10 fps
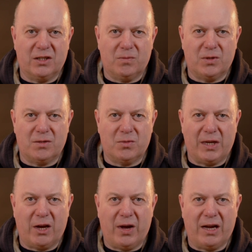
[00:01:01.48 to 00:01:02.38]
Sometimes we
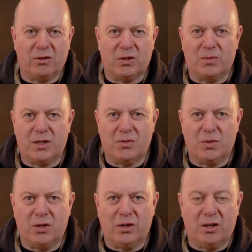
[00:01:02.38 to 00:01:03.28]
go out, sometimes
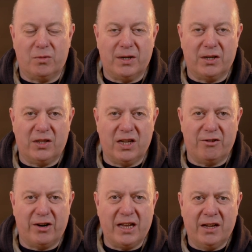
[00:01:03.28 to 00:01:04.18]
we do a little bit of
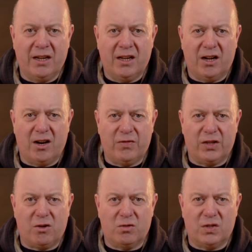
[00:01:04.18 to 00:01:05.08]
theory. And over
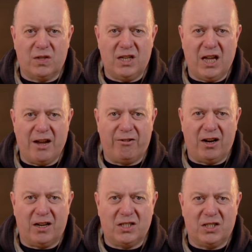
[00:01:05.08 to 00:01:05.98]
the course of the year, I
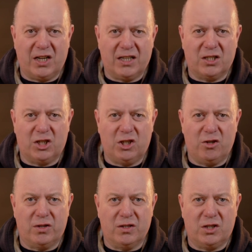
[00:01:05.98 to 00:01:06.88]
like to take the
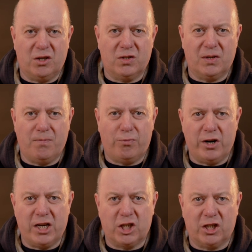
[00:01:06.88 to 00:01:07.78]
students using
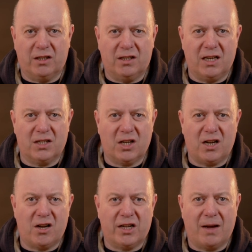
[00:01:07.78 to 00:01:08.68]
bridge and
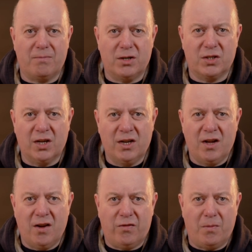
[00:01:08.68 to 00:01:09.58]
DSLR cameras
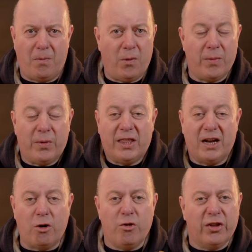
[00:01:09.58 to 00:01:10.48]
from a point where they
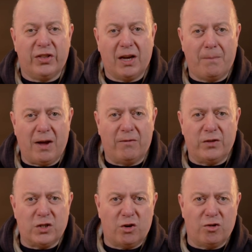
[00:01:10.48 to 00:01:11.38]
know nothing about
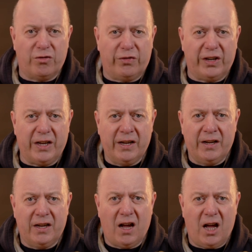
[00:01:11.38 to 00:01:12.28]
photography
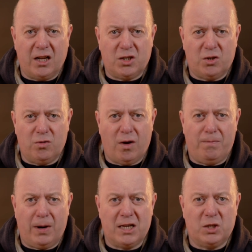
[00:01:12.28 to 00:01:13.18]
to a
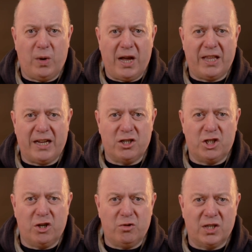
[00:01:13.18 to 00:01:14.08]
place where they can
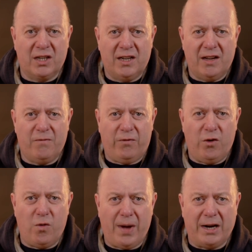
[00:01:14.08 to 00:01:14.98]
shoot in
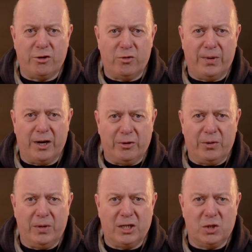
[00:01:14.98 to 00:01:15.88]
full manual mode,
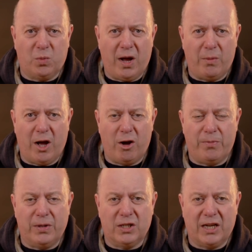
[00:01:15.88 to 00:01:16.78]
which is where we're
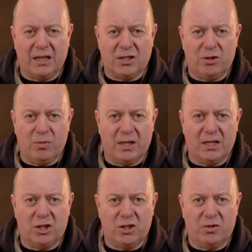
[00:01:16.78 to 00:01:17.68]
hoping to get to with
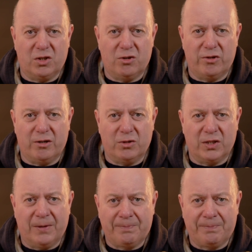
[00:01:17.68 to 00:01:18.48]
these tutorials.